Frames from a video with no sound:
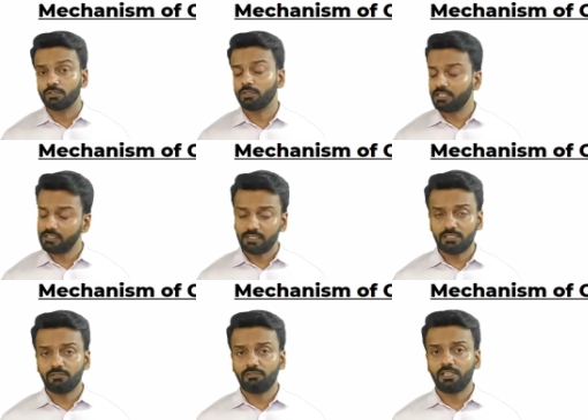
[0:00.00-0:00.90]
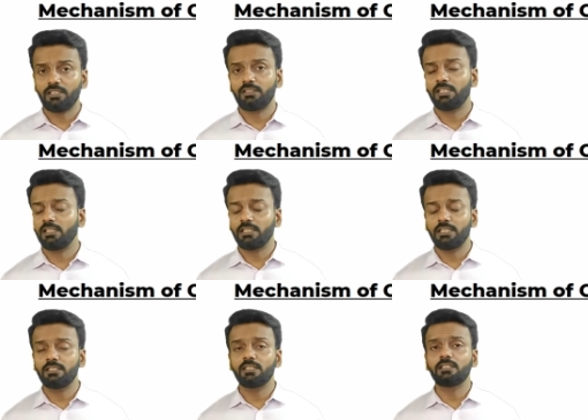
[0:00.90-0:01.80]
So in such a way, they'll
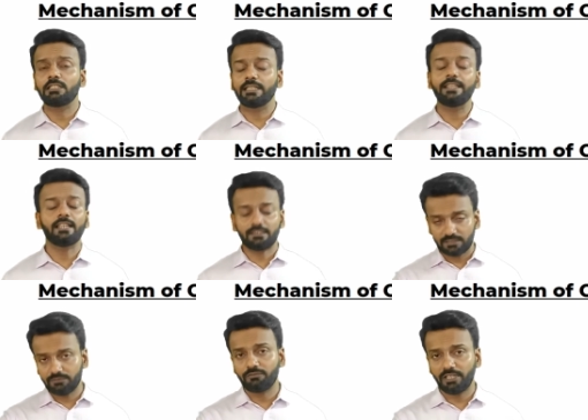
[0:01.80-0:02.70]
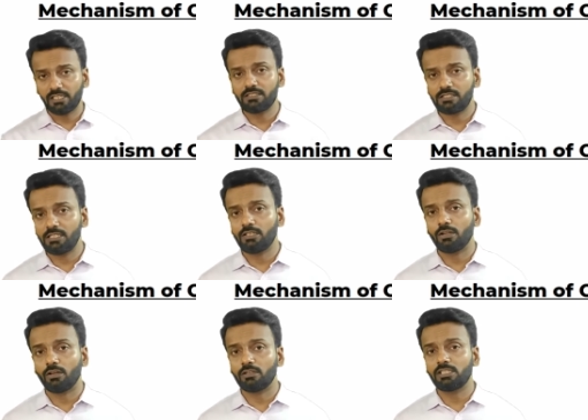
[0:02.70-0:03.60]
either create some vacancy
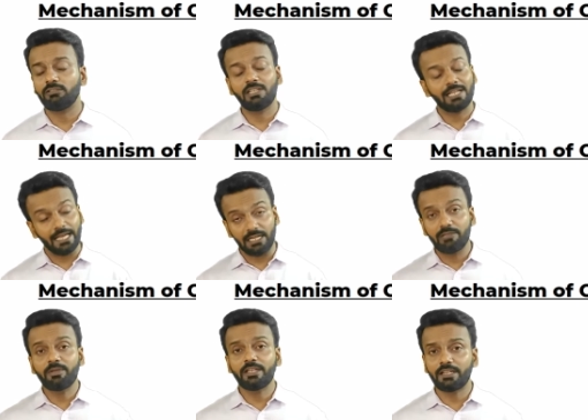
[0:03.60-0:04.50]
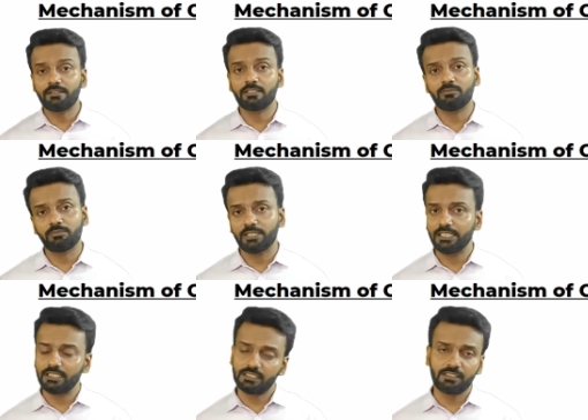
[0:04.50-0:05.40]
or they will eliminate some
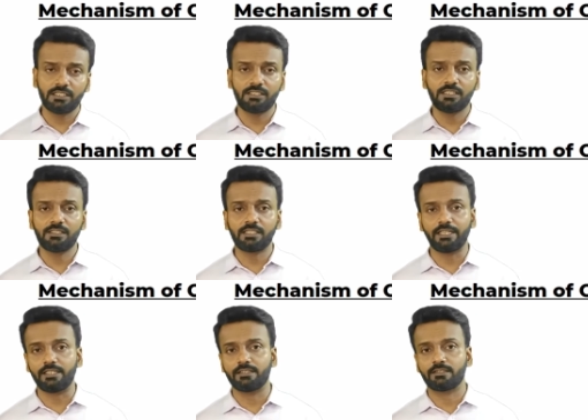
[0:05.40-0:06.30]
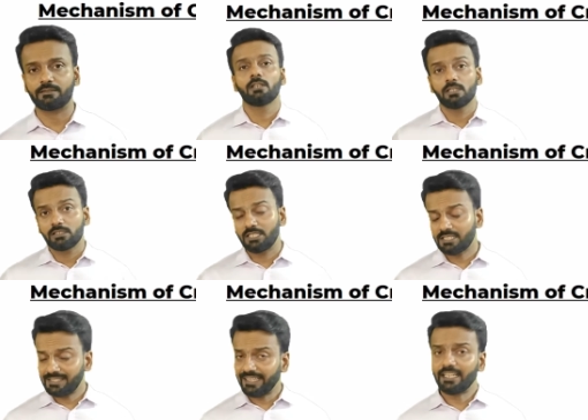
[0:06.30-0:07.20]
interstitial sites. The
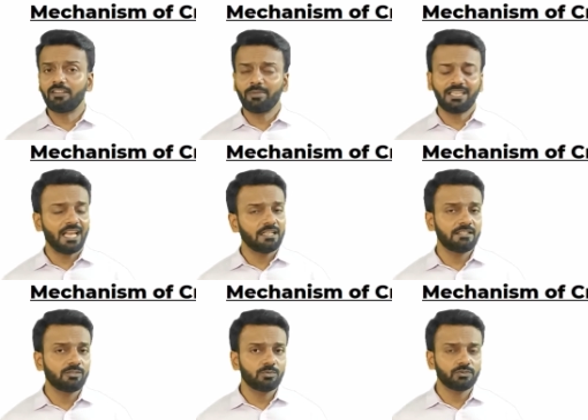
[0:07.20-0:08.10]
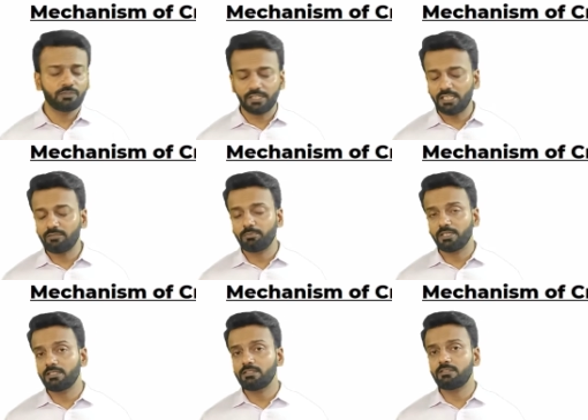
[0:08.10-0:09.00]
second mechanism of creep
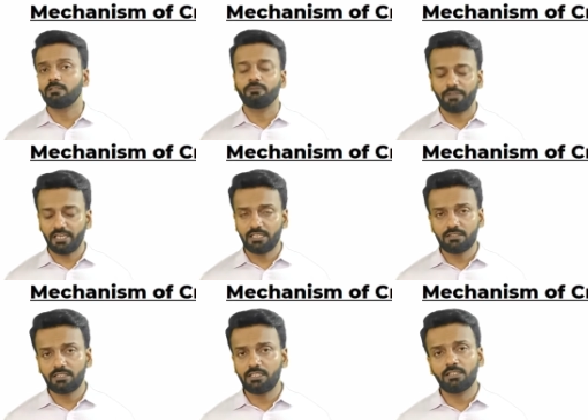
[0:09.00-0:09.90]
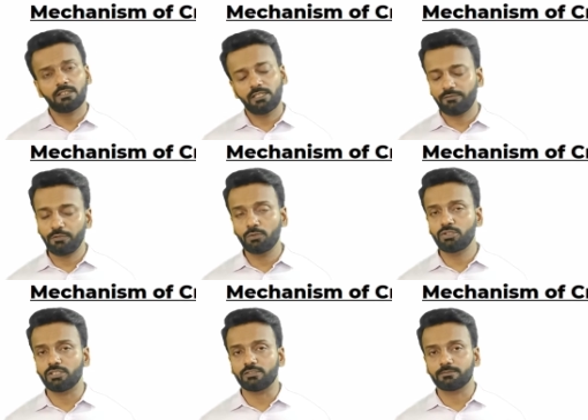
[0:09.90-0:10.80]
is vacancy
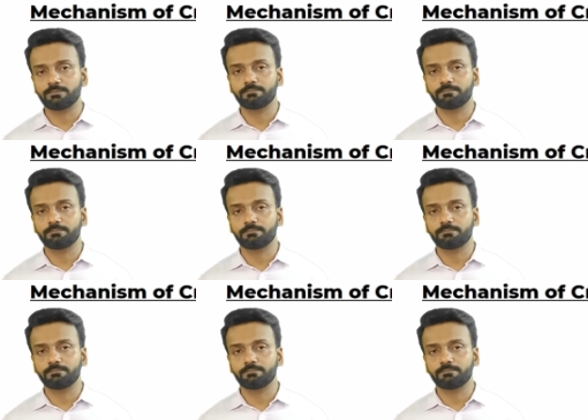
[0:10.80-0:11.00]
diffusion.